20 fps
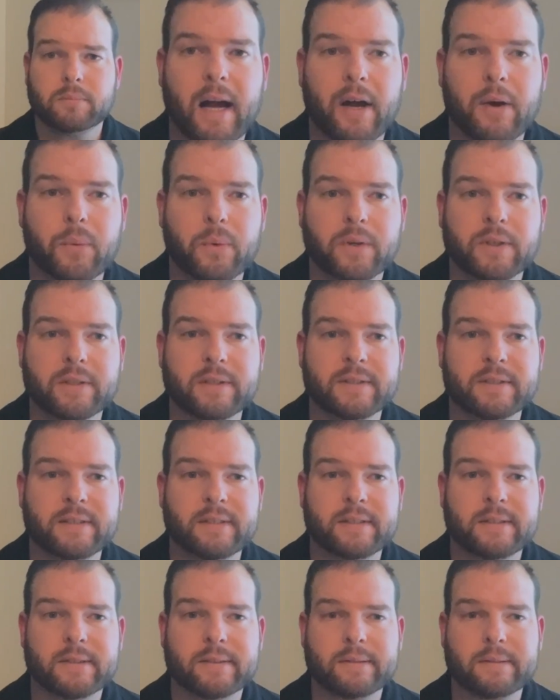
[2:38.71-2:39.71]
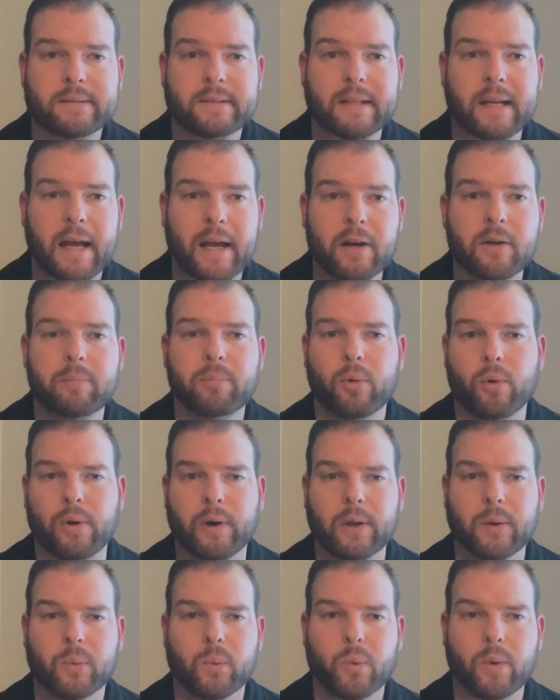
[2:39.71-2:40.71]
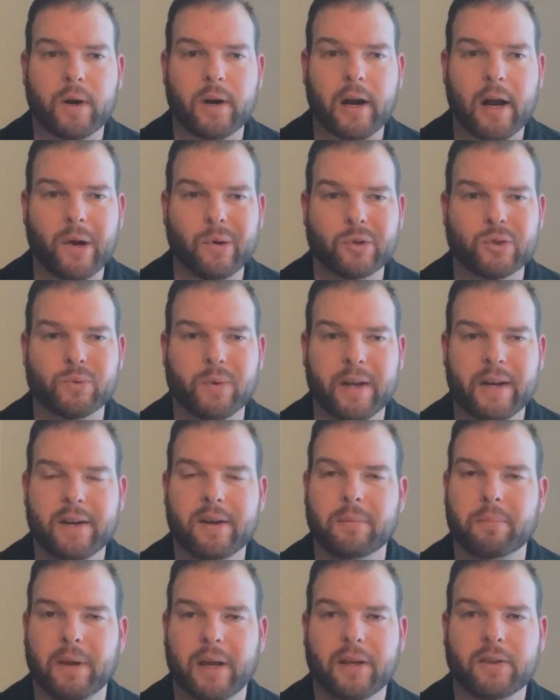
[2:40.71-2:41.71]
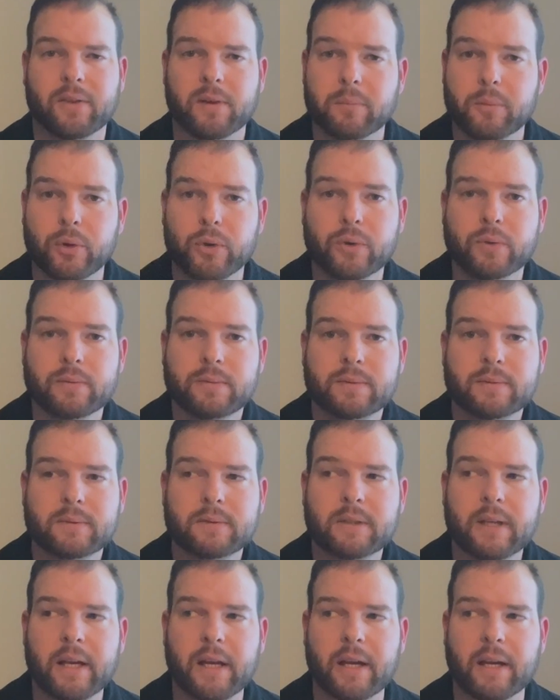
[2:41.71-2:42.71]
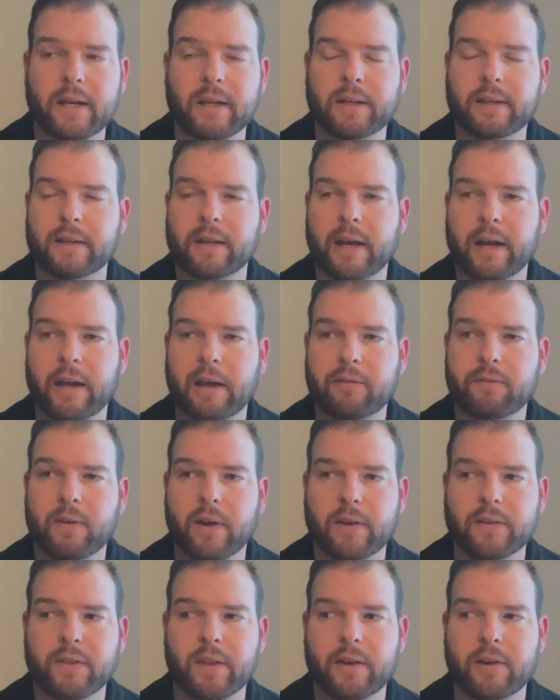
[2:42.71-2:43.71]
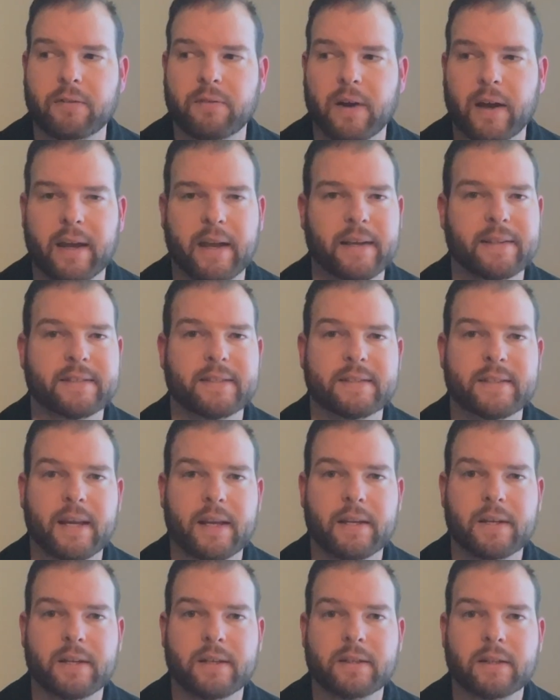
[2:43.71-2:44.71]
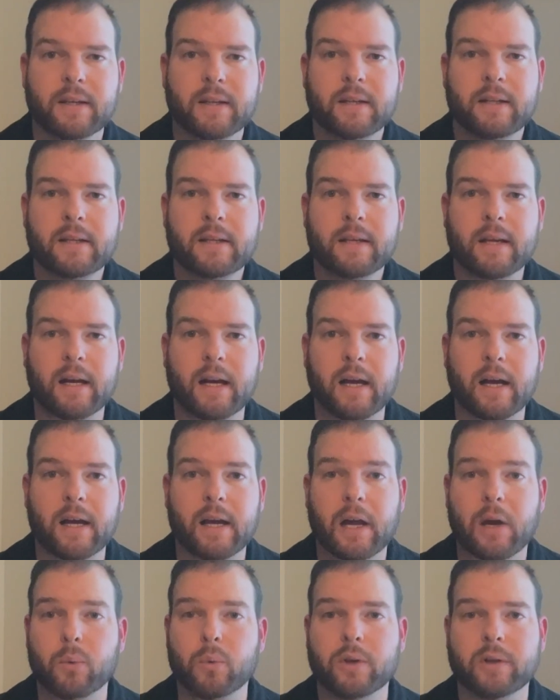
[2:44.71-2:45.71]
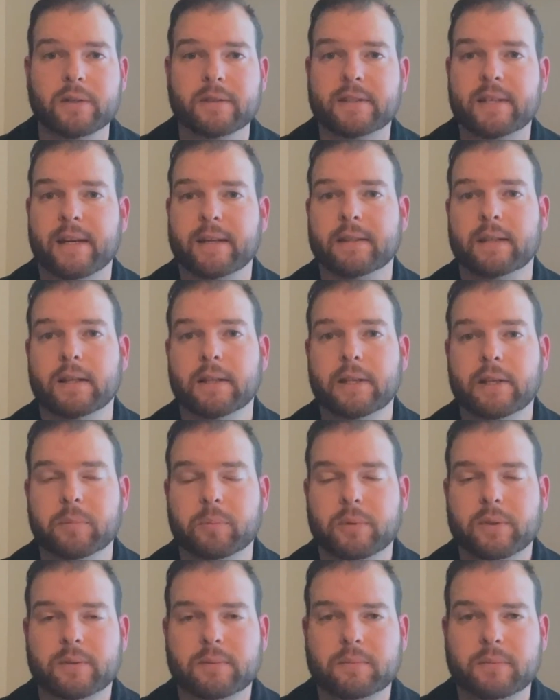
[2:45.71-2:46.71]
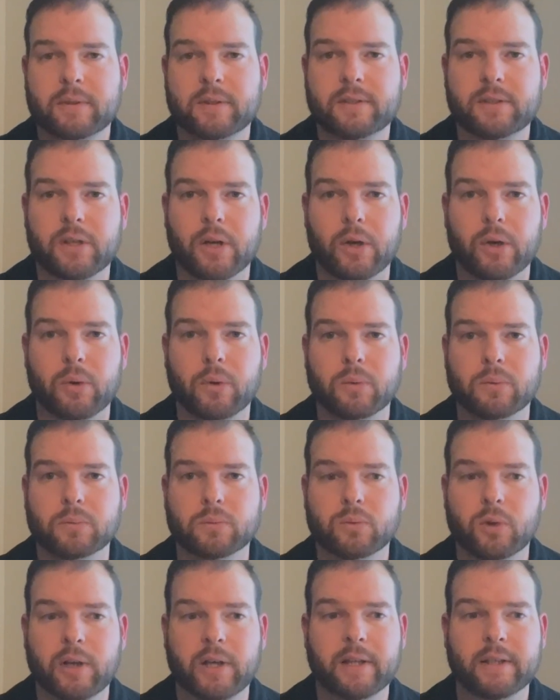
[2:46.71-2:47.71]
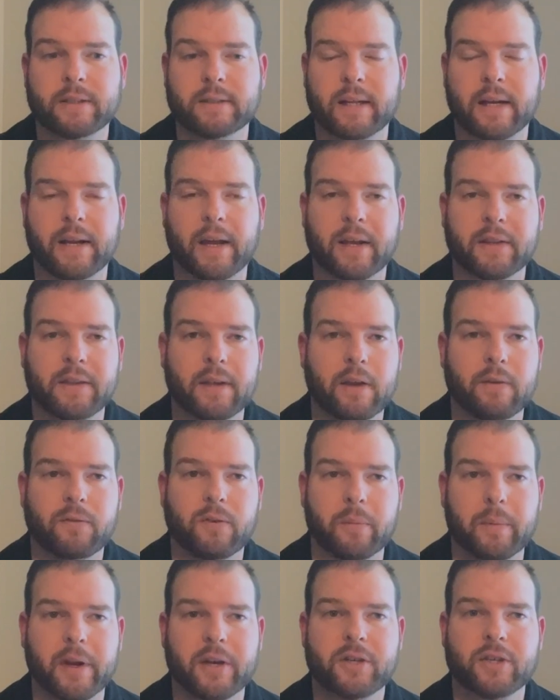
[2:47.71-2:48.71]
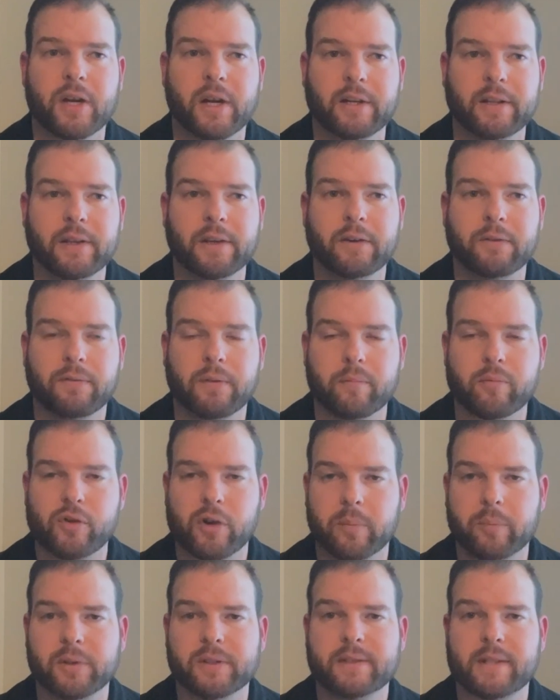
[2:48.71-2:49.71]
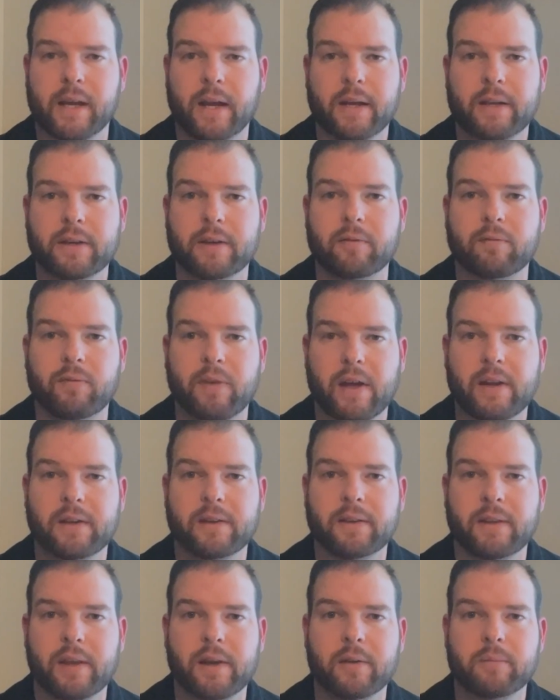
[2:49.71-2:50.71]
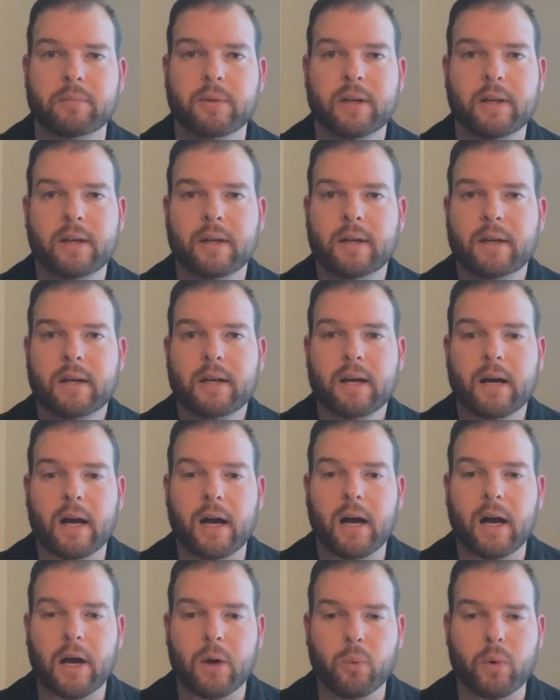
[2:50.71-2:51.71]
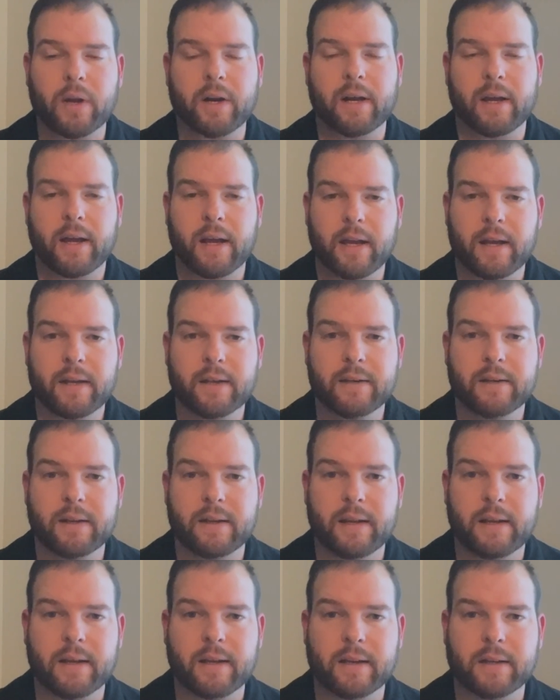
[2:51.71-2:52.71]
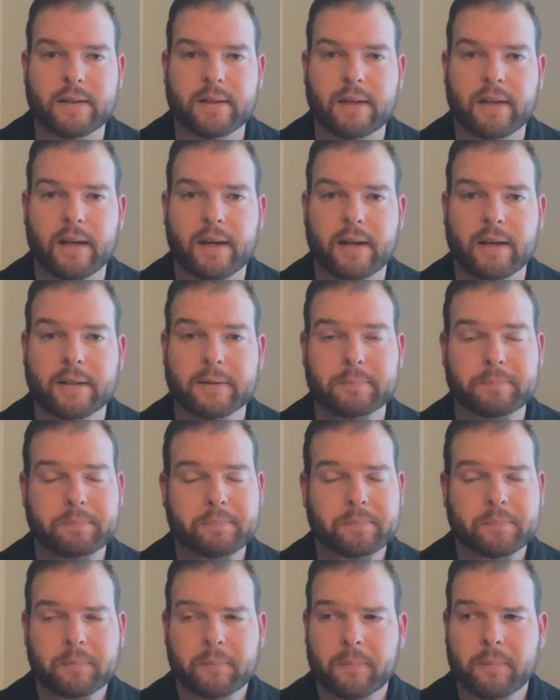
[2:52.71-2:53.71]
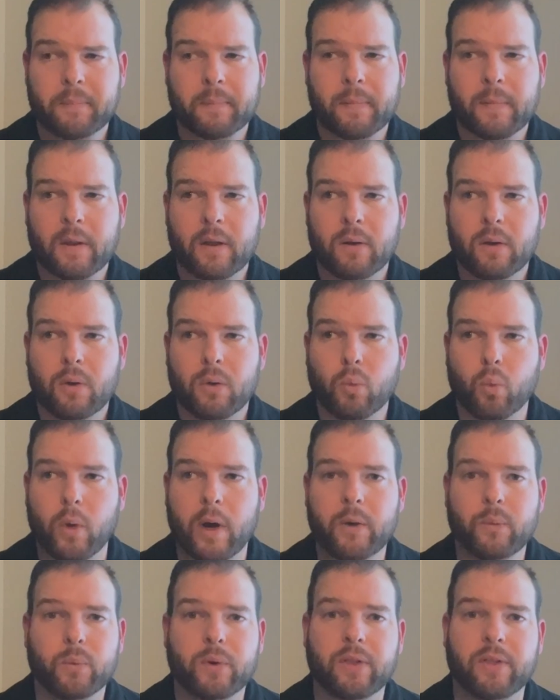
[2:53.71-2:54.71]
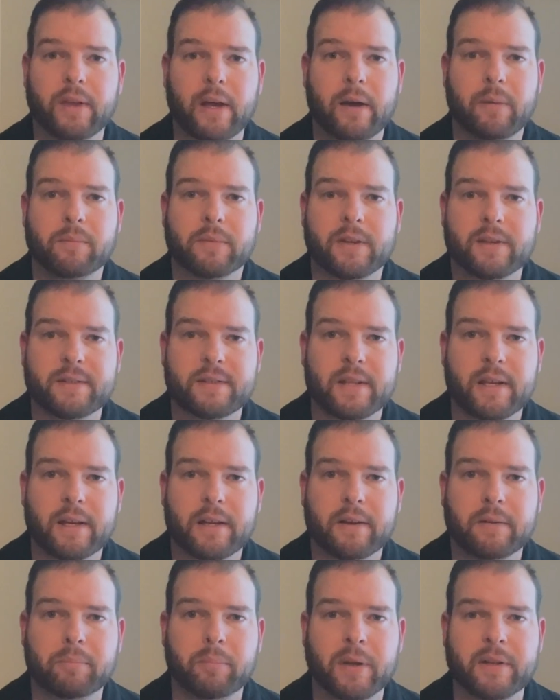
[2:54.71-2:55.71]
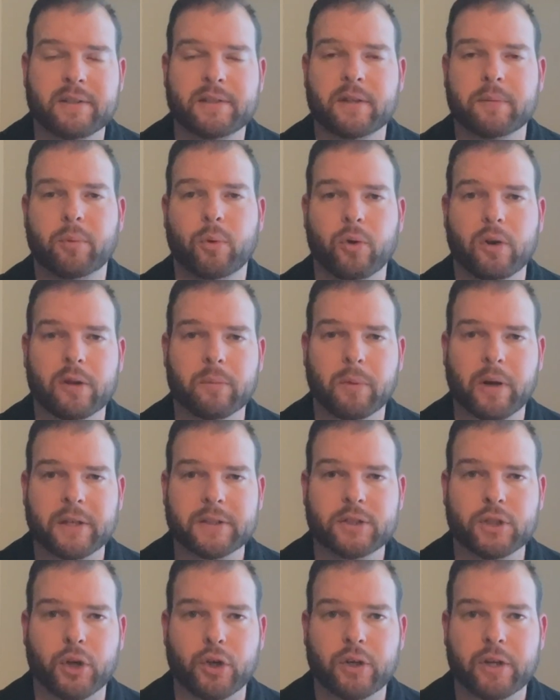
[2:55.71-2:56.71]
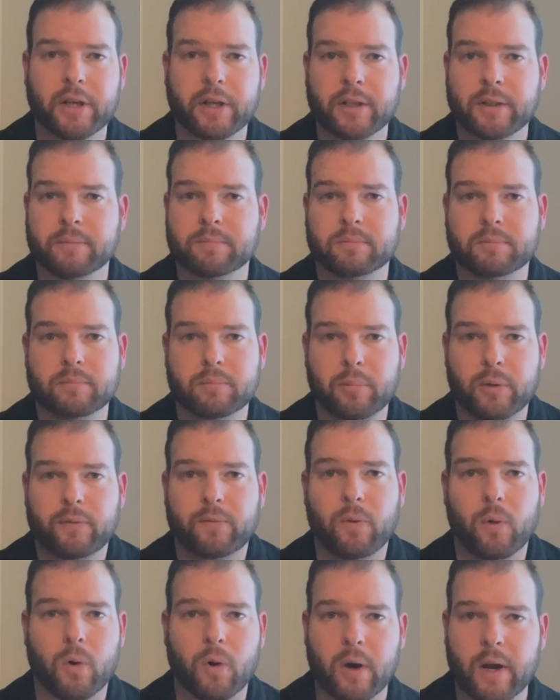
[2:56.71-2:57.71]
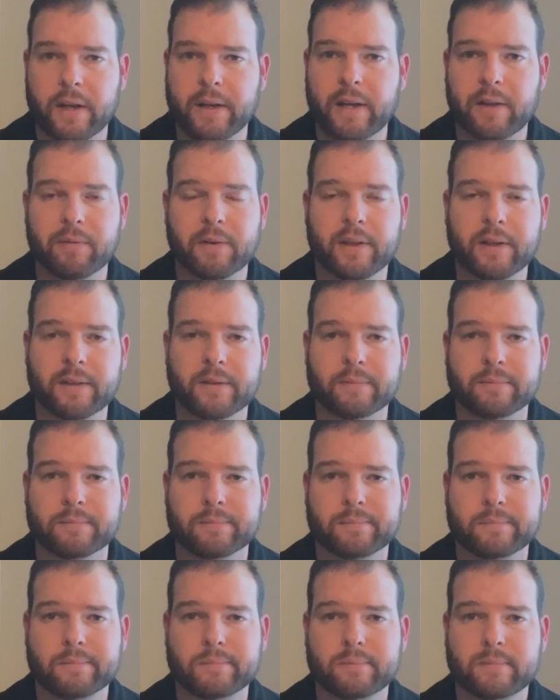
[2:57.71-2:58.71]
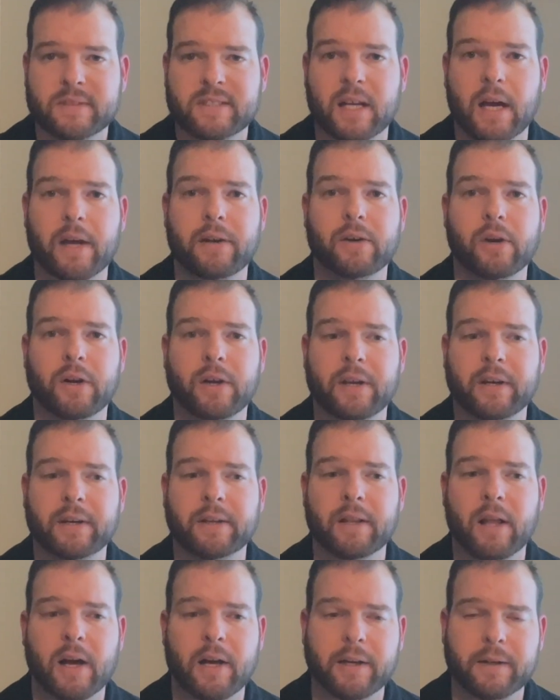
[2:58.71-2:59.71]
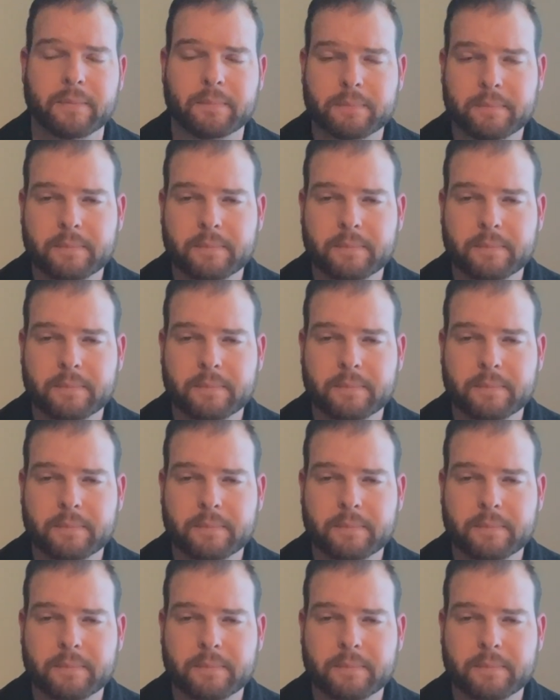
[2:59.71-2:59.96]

I was at a point where I was ready to make the move, and I felt that if I hesitated, I wouldn't take the leap. So when I got the information I needed from TripleTen and vetted them, I went ahead and went with them because they had been supporting my journey before I'd even signed on any line.